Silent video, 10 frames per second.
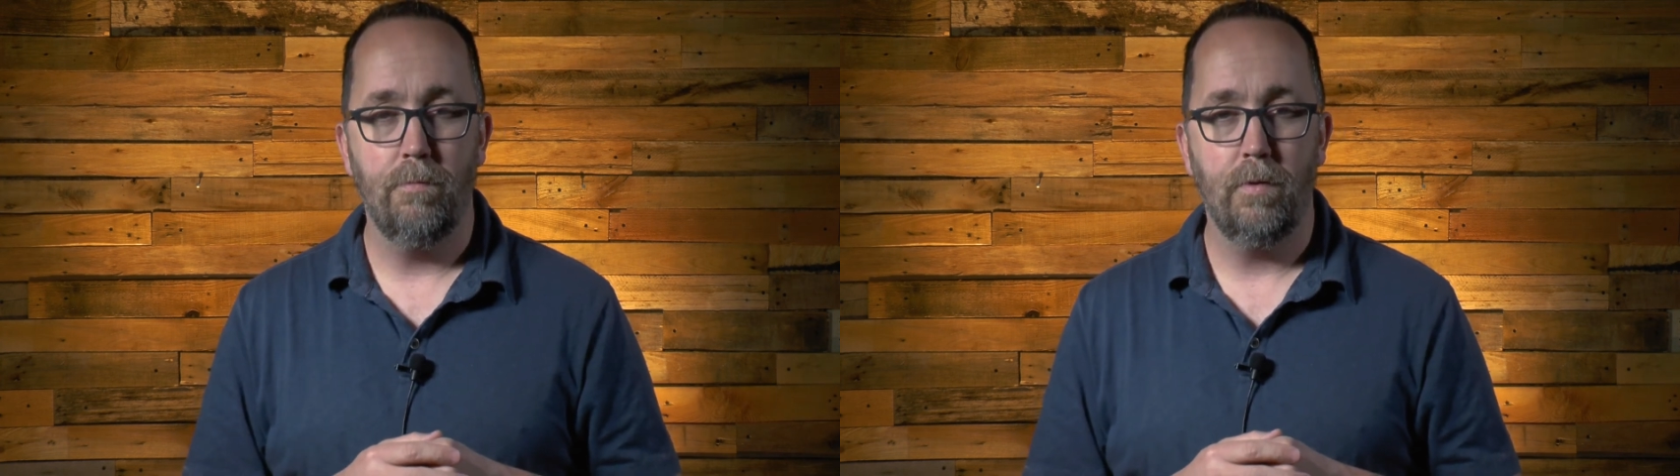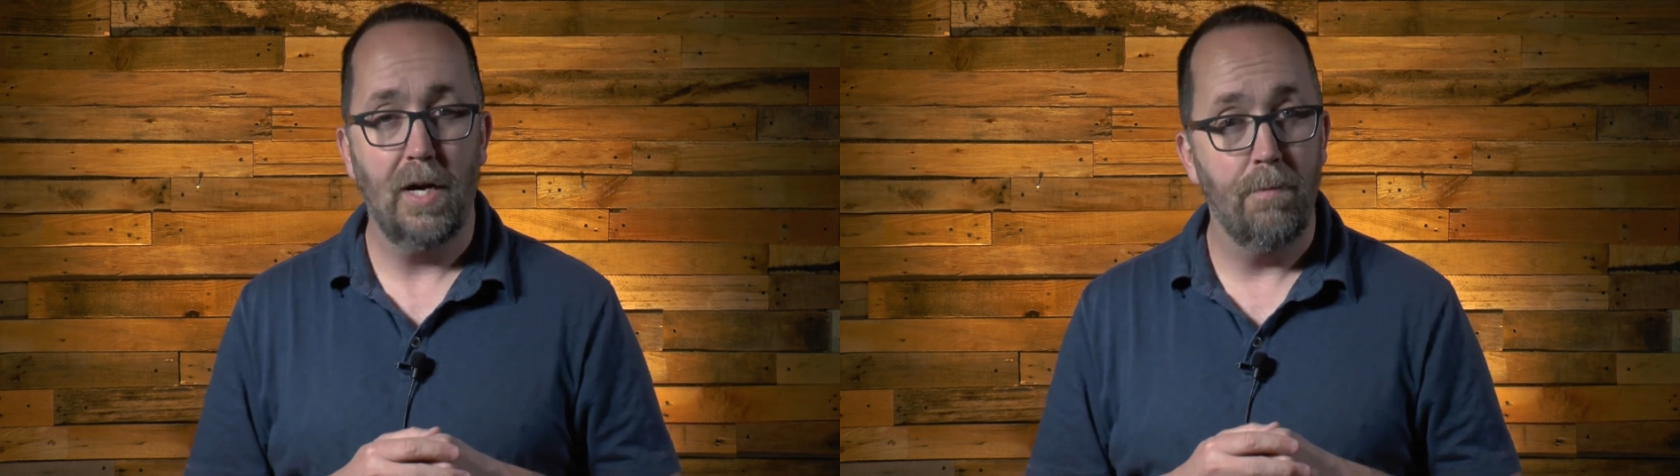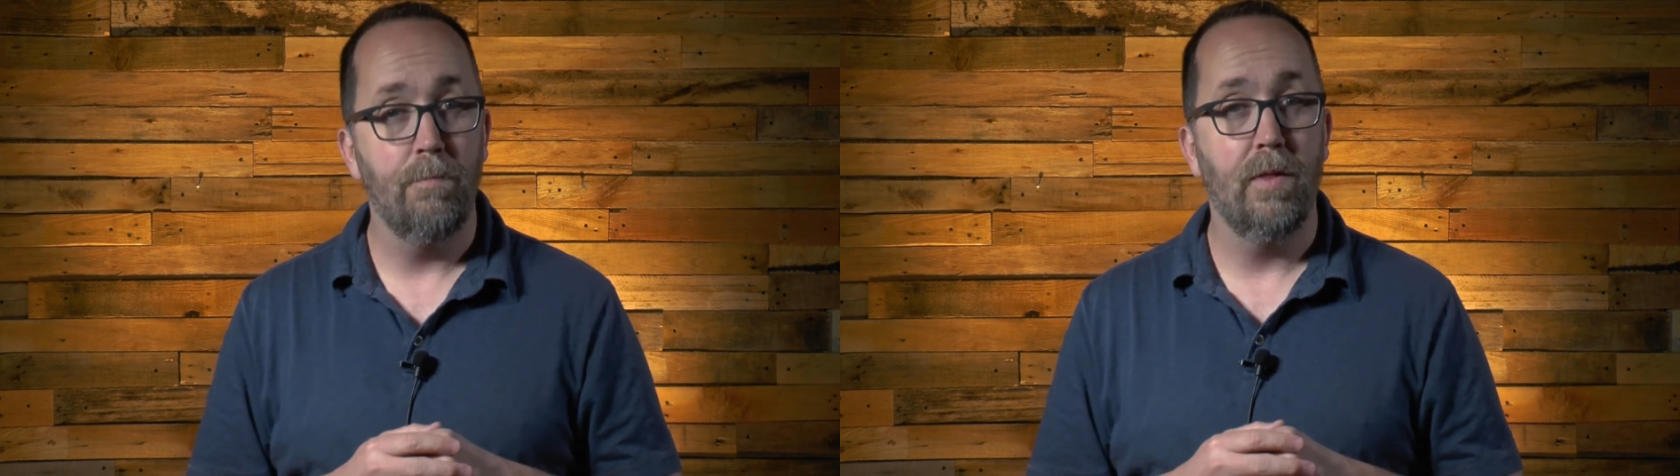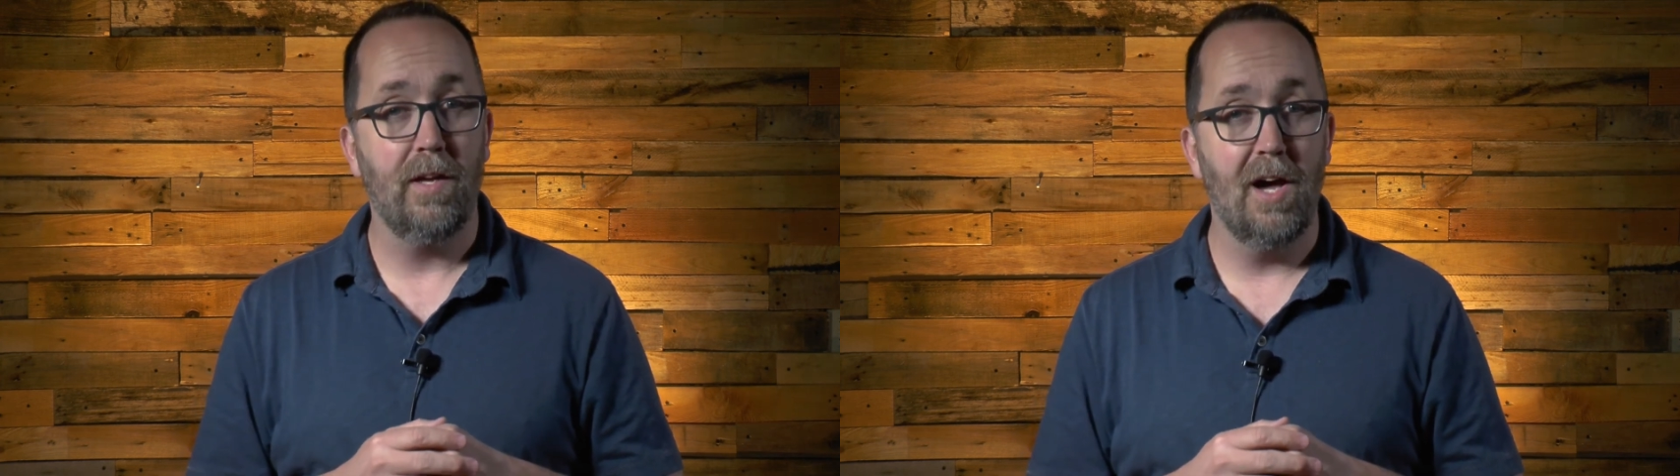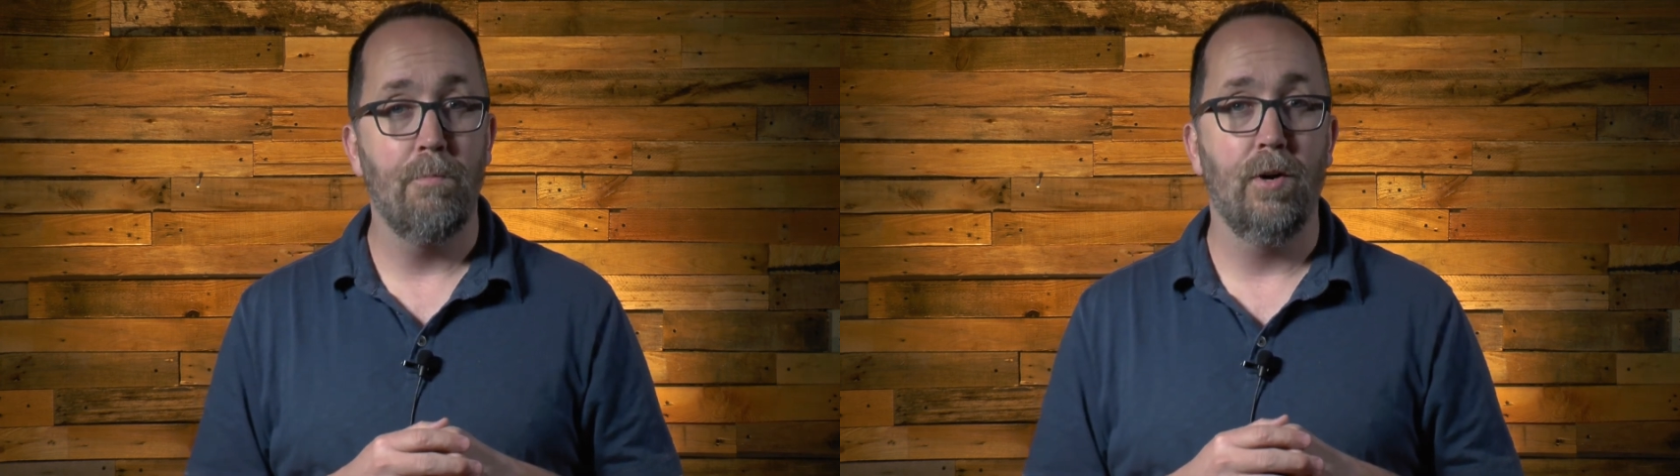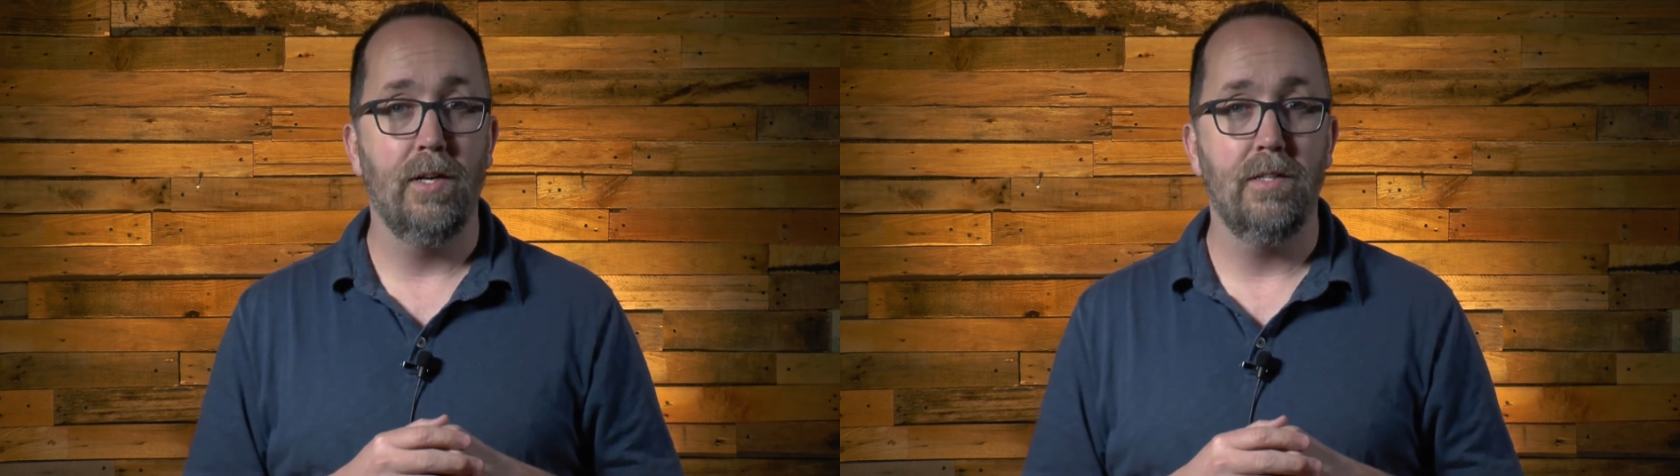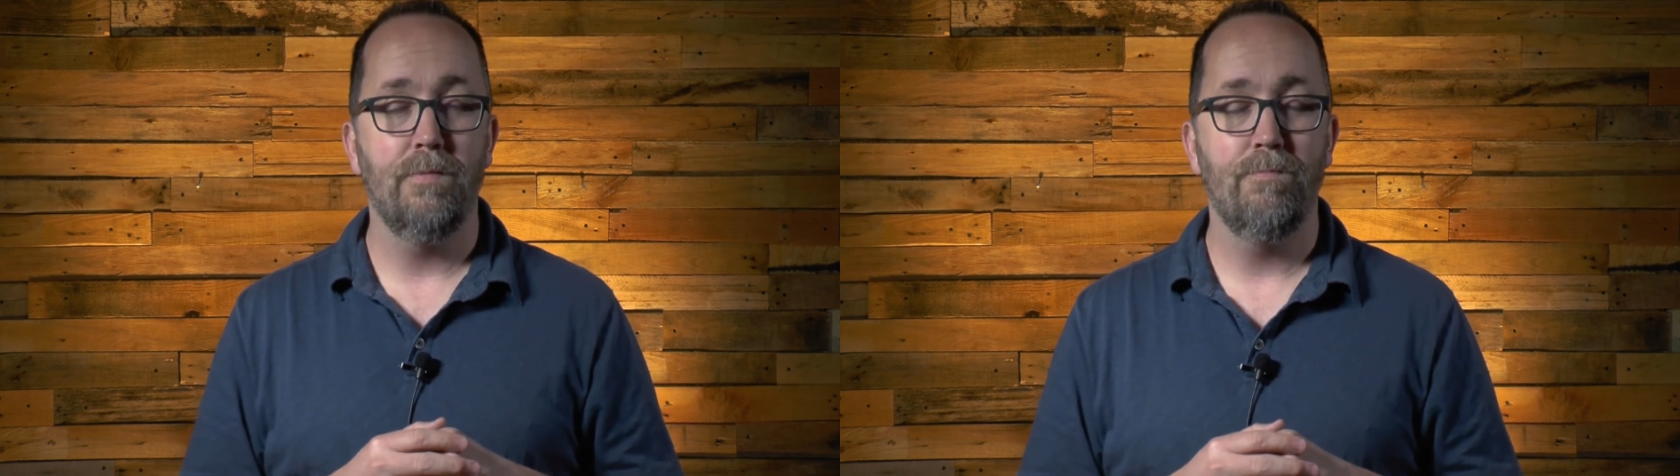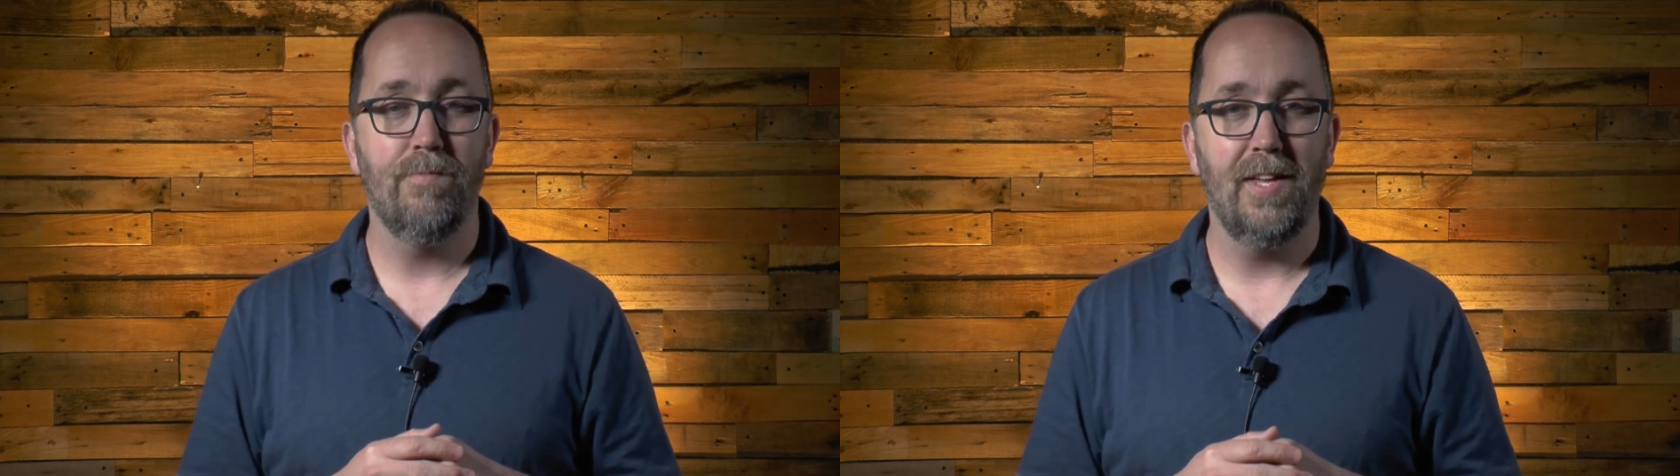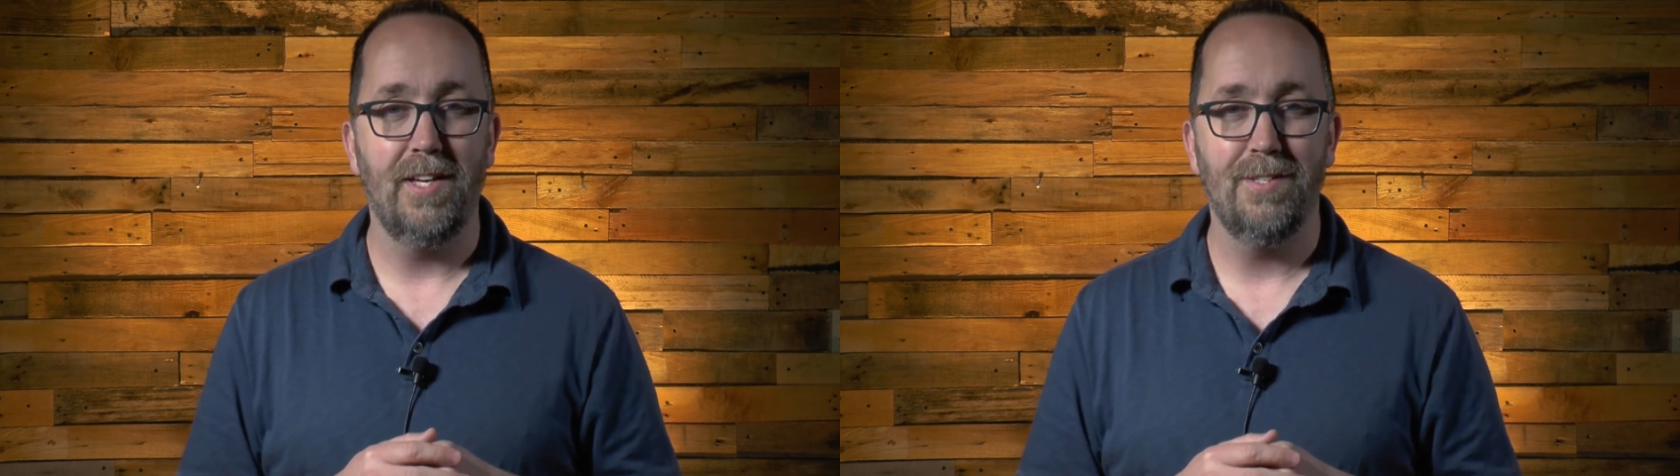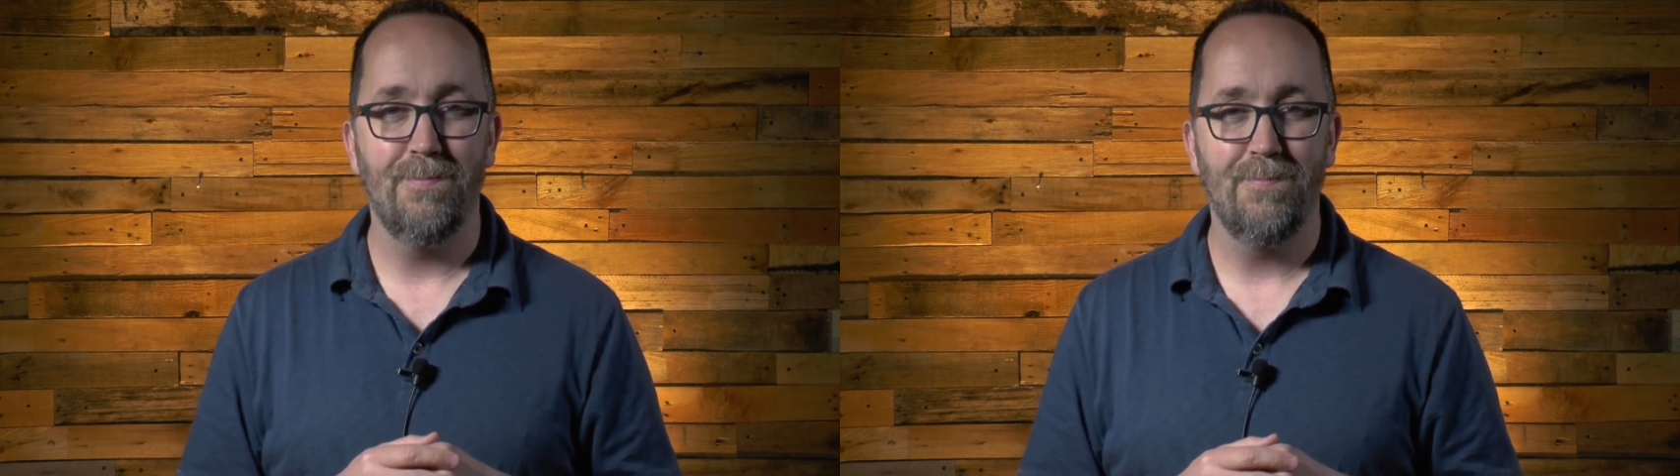come that God brings. Thanks.